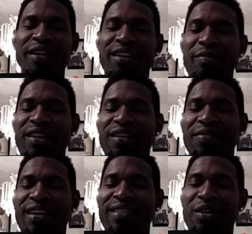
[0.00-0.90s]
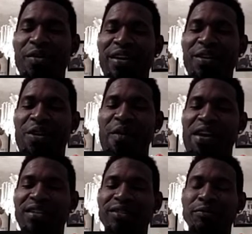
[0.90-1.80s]
You really believe that, Owen
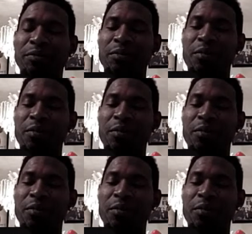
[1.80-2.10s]
Owen?